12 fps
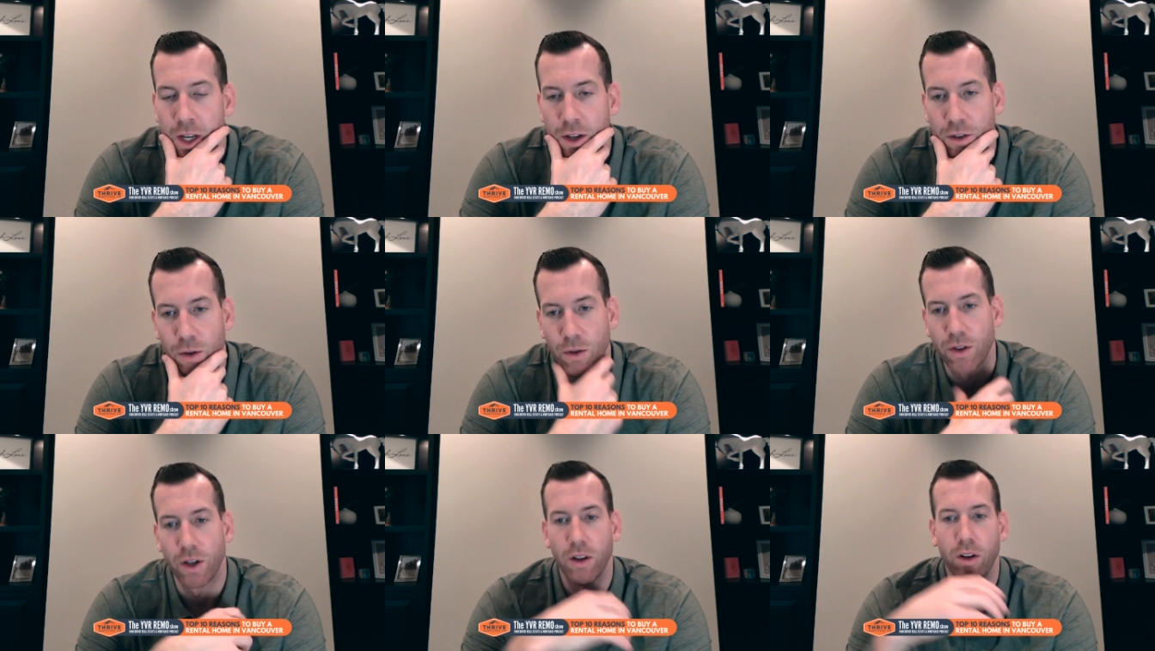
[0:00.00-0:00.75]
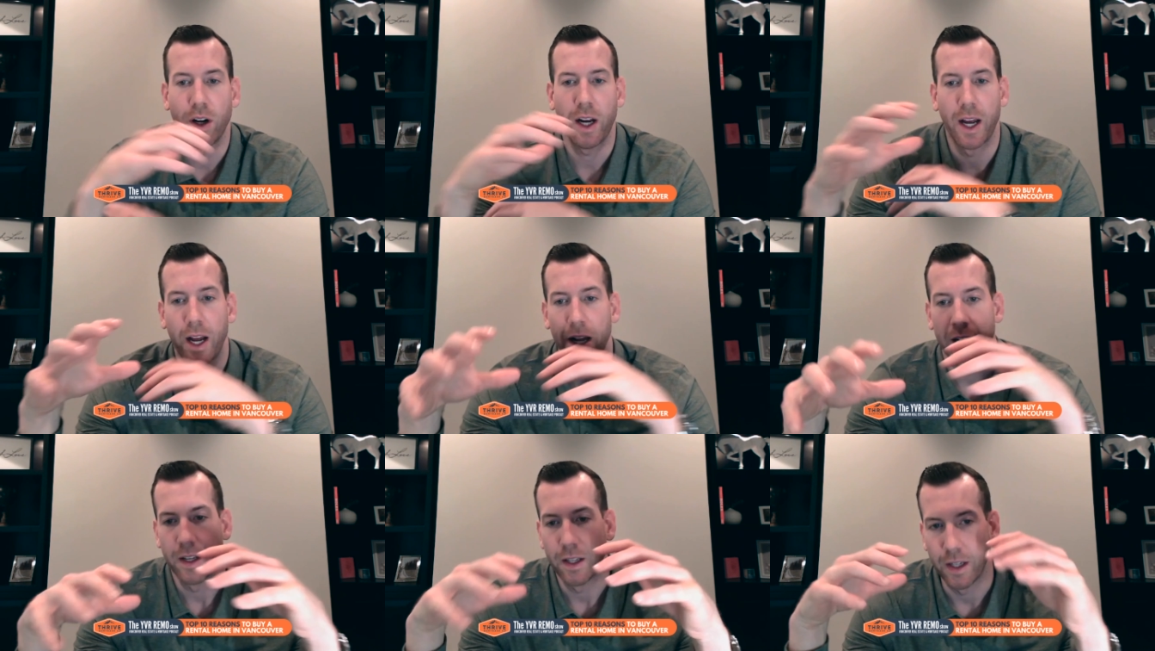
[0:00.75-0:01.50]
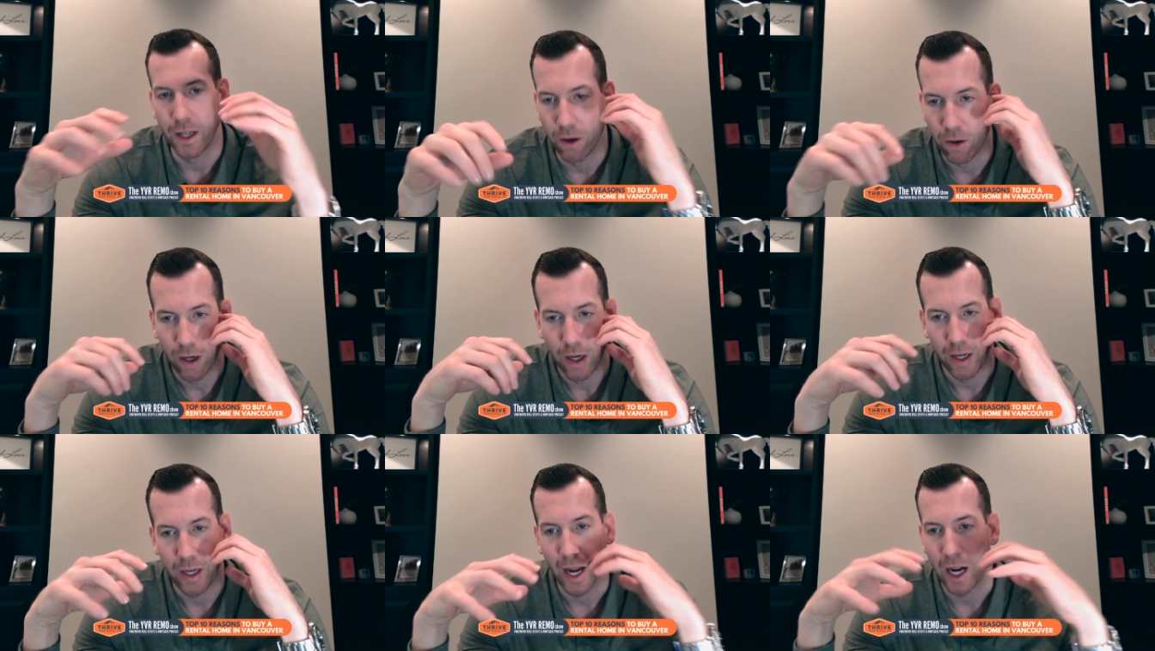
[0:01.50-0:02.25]
So to look at
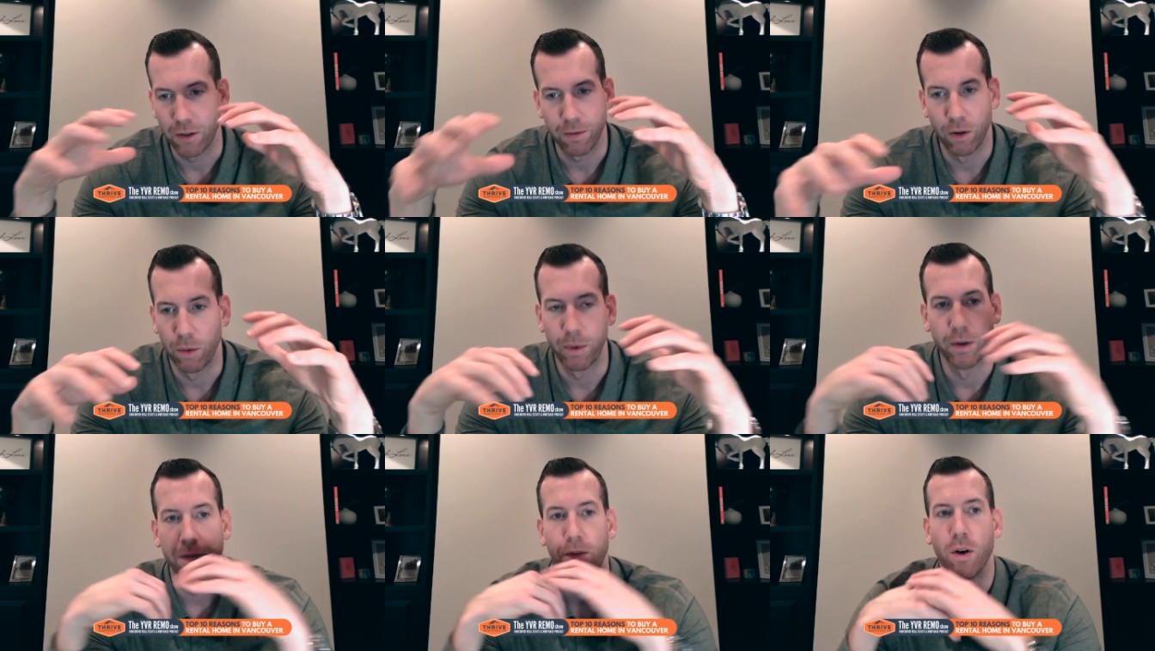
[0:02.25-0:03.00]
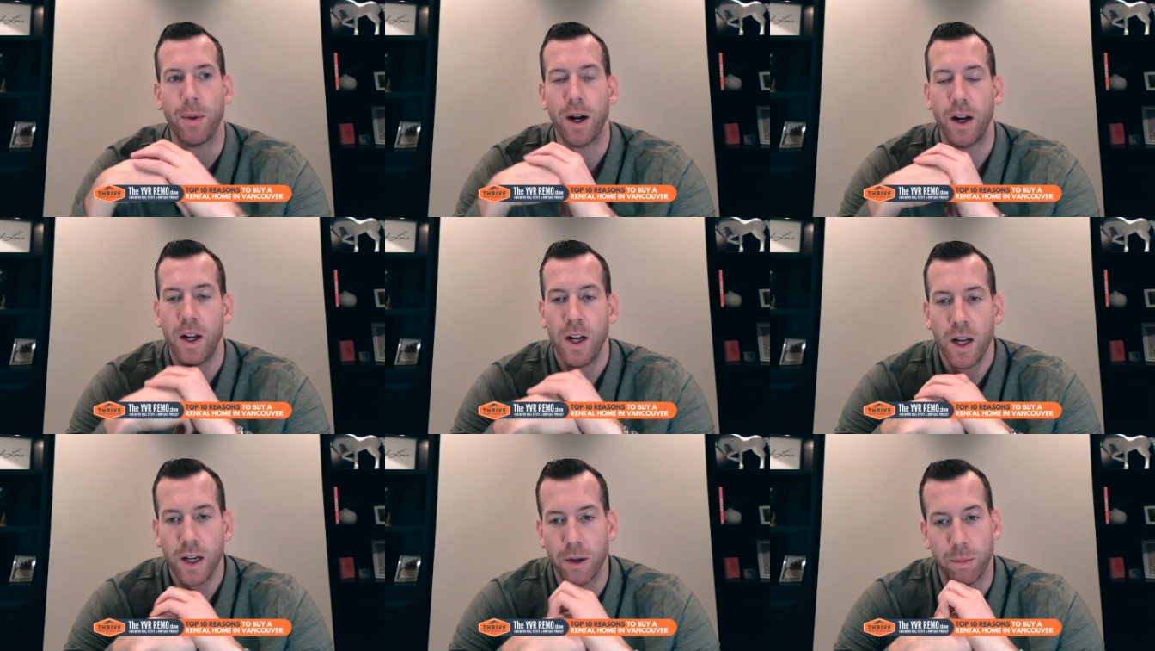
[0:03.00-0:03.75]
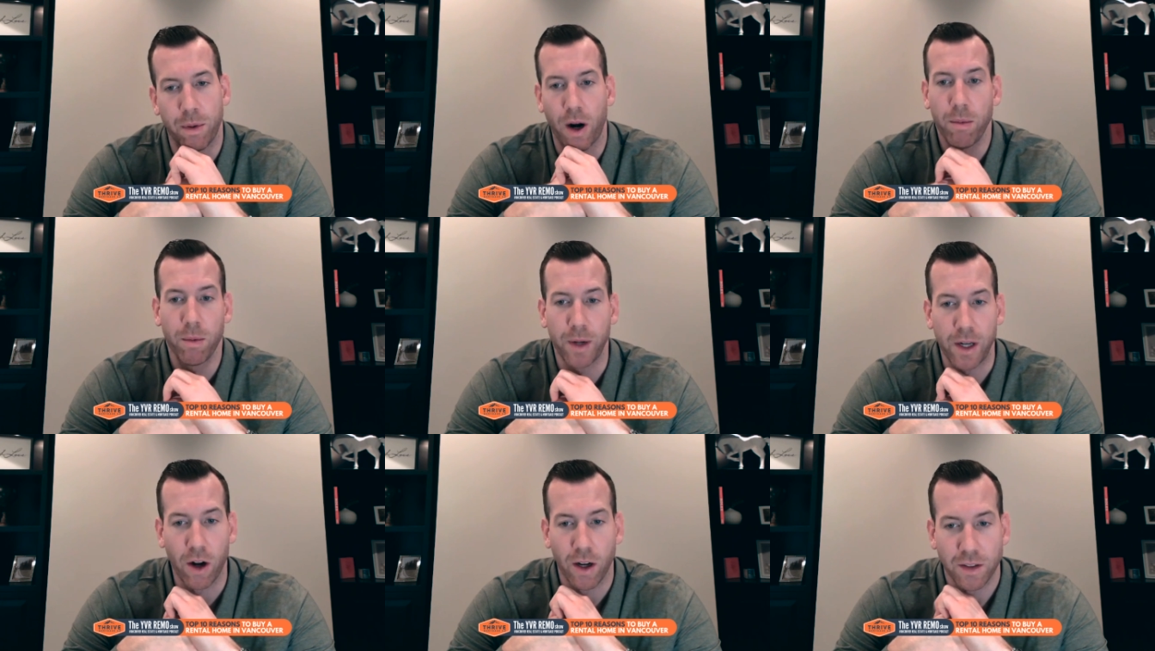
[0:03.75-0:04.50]
a cash flow pro forma, you're
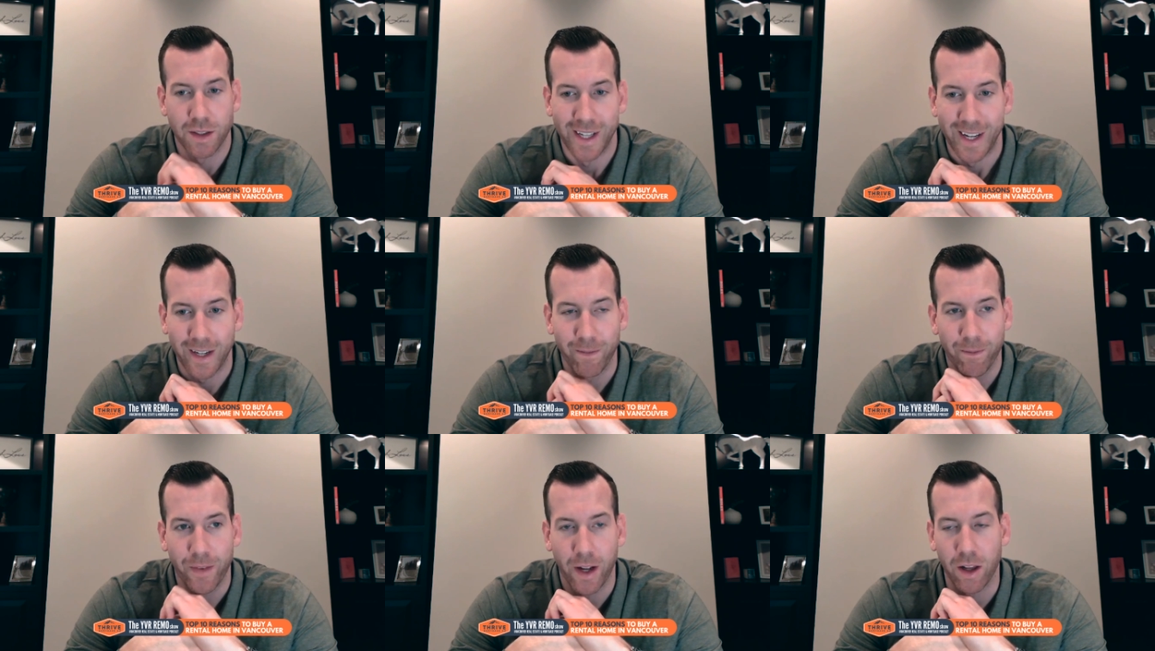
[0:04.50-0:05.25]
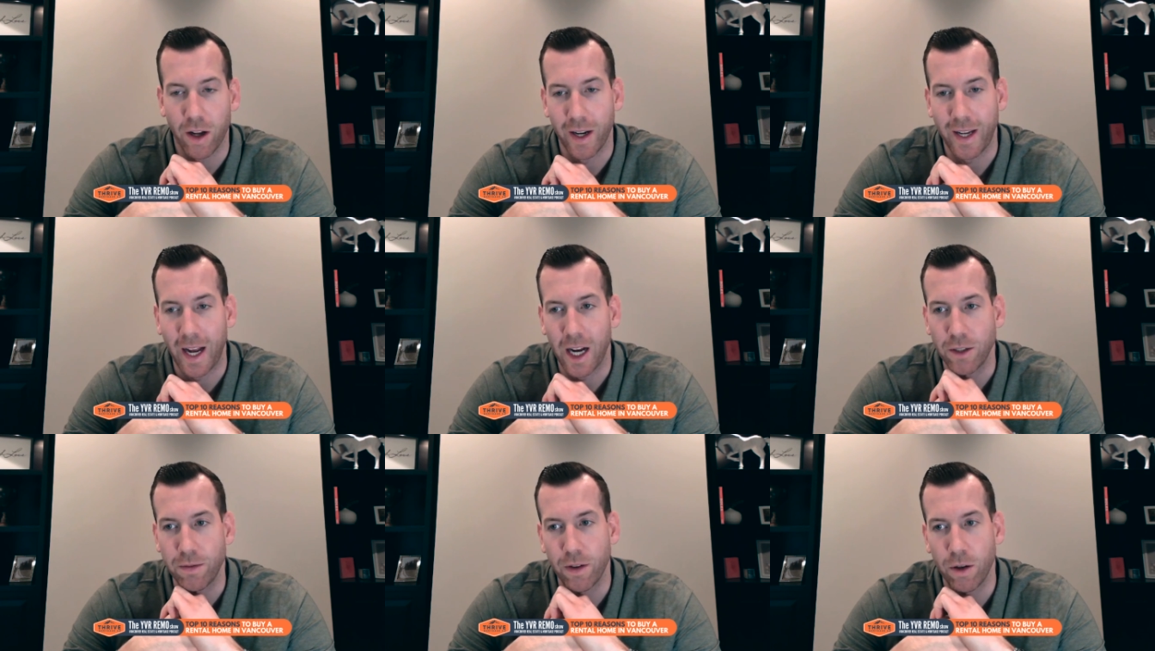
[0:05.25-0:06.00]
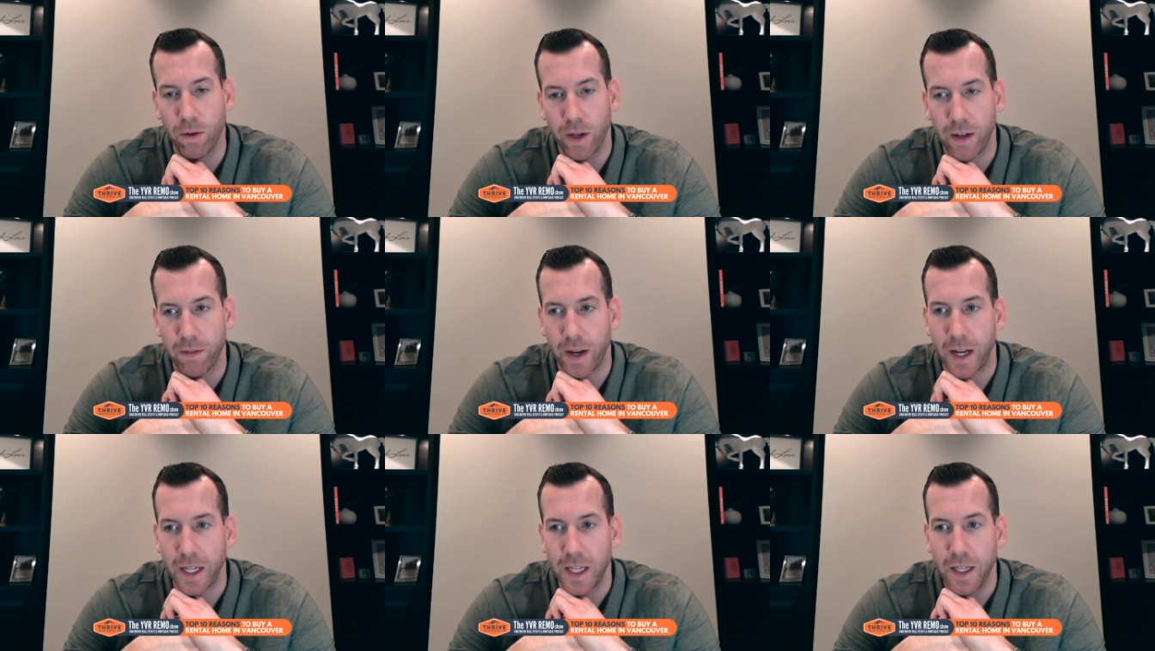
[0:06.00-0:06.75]
probably not seeing a lot of cash flow, if
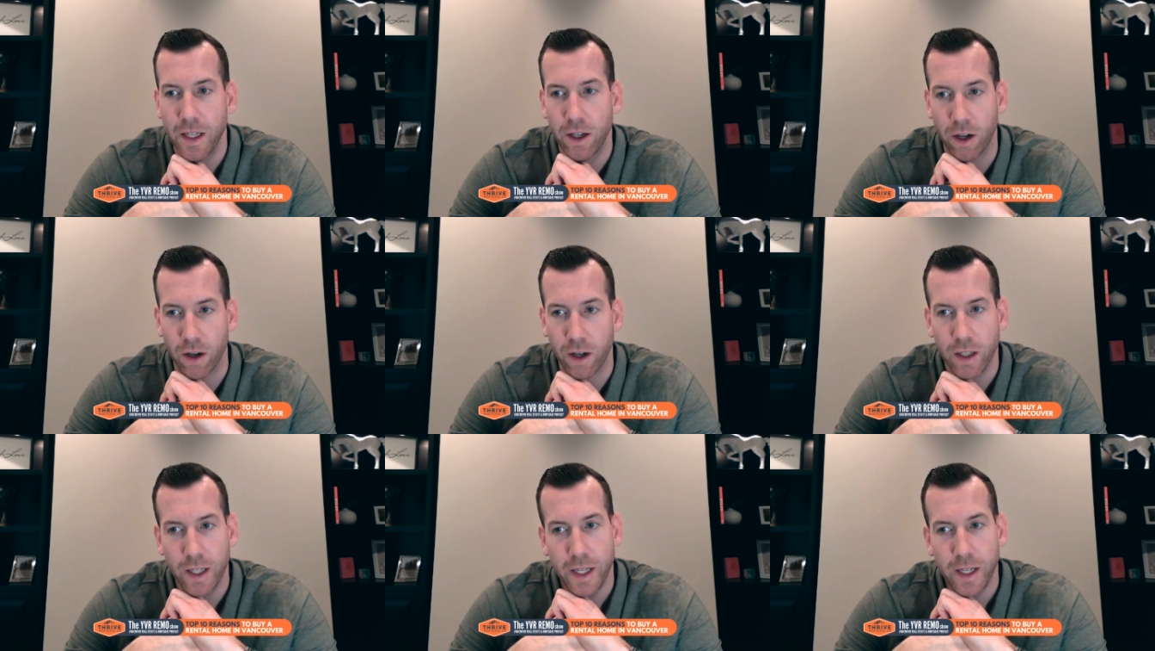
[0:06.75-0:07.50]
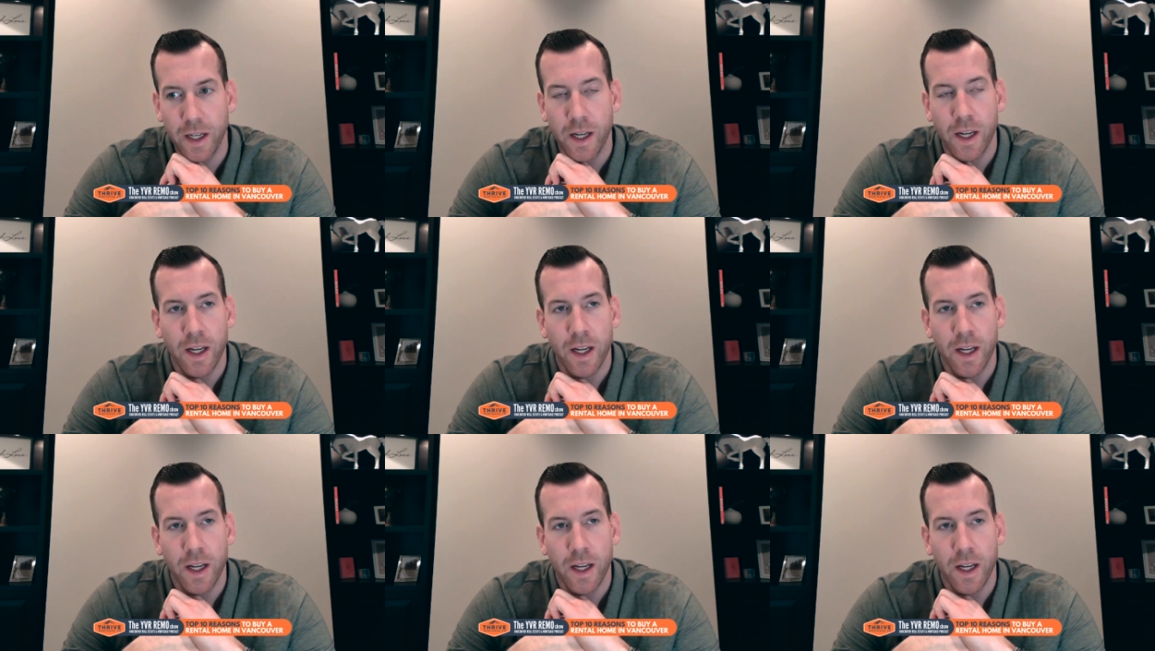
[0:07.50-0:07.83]
any, currently.